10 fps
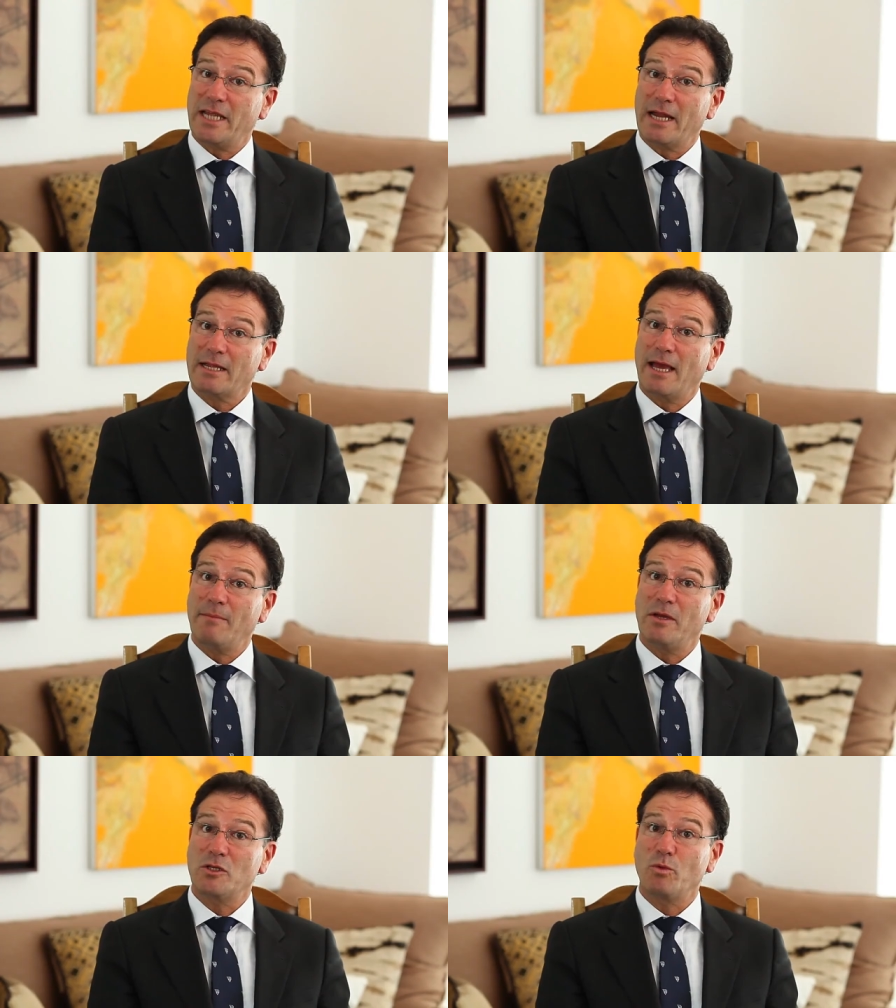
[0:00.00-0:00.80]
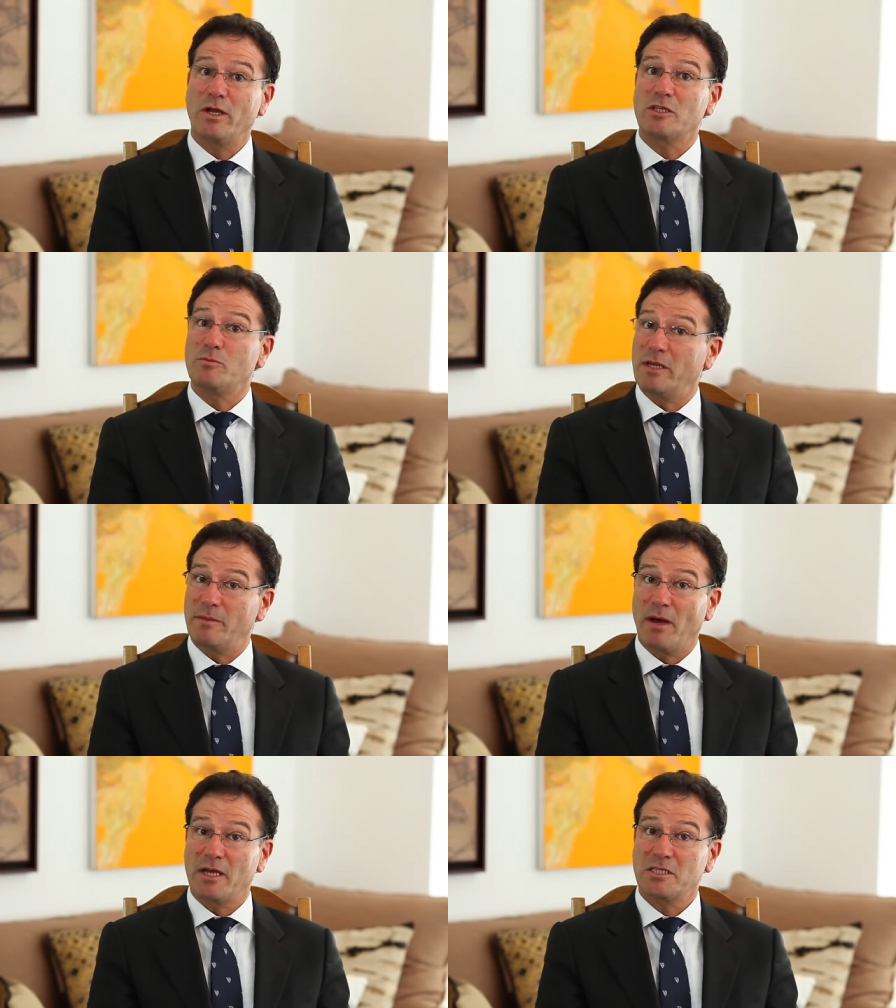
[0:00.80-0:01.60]
outcome as well as
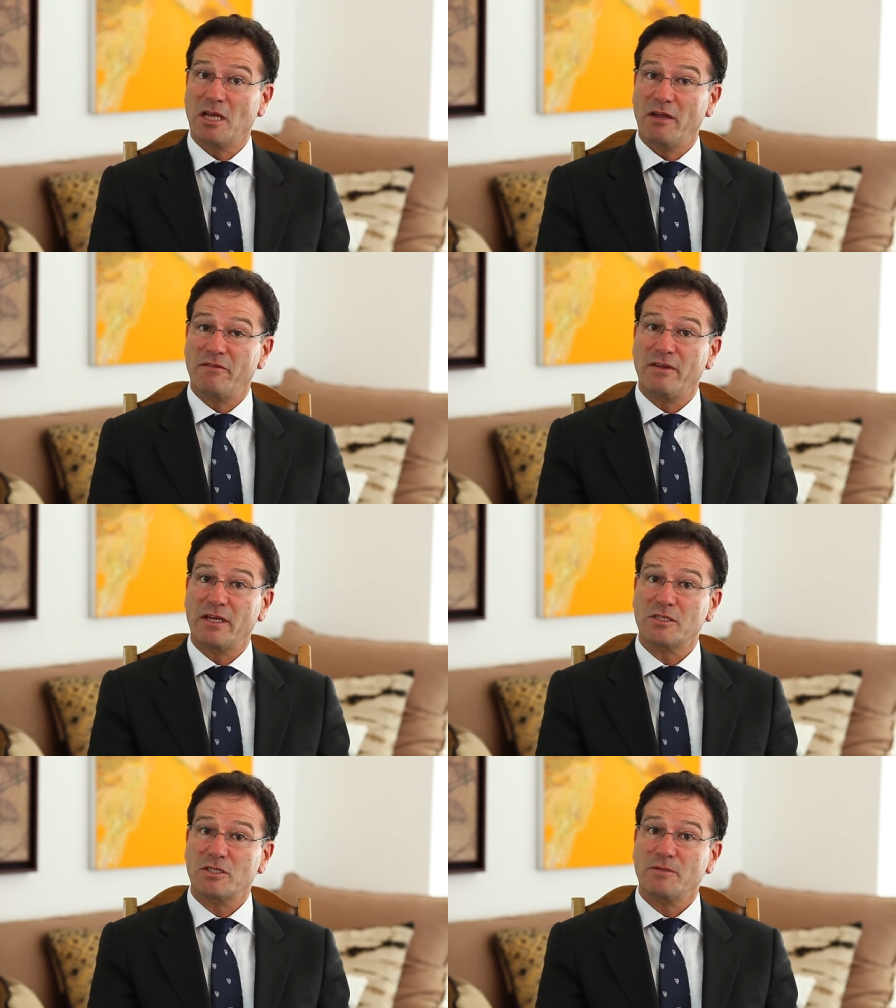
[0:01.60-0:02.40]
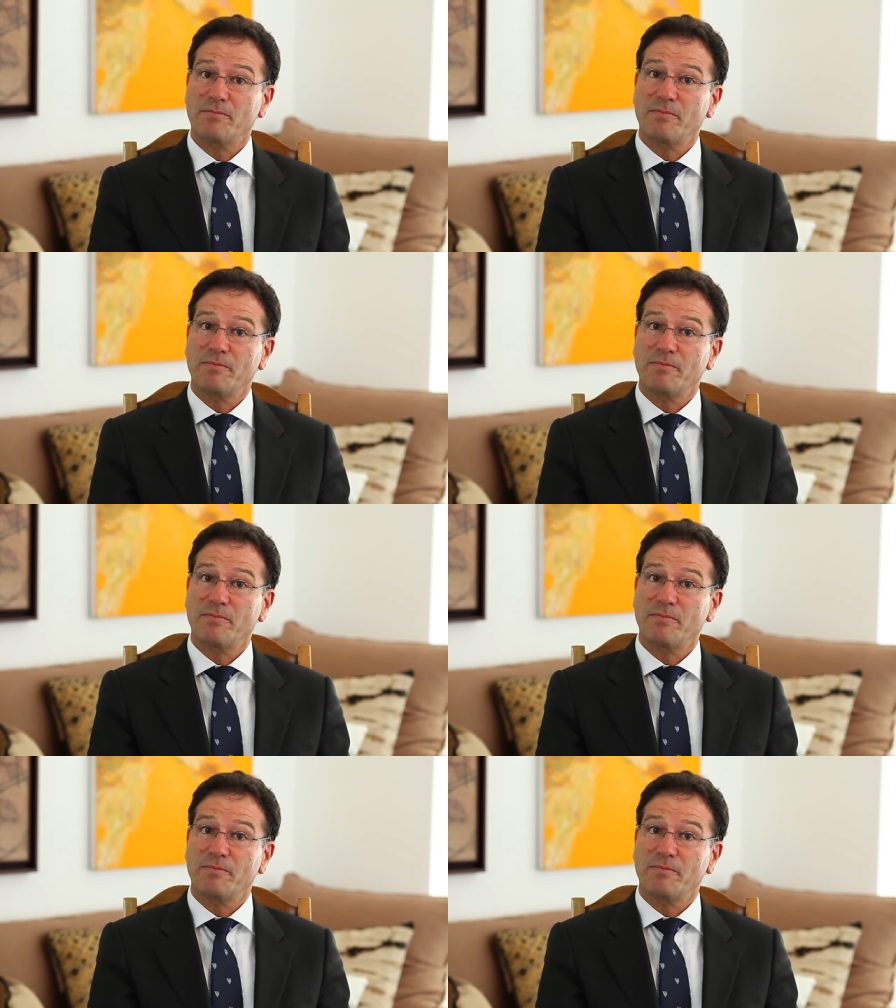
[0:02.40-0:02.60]
minimise side effects.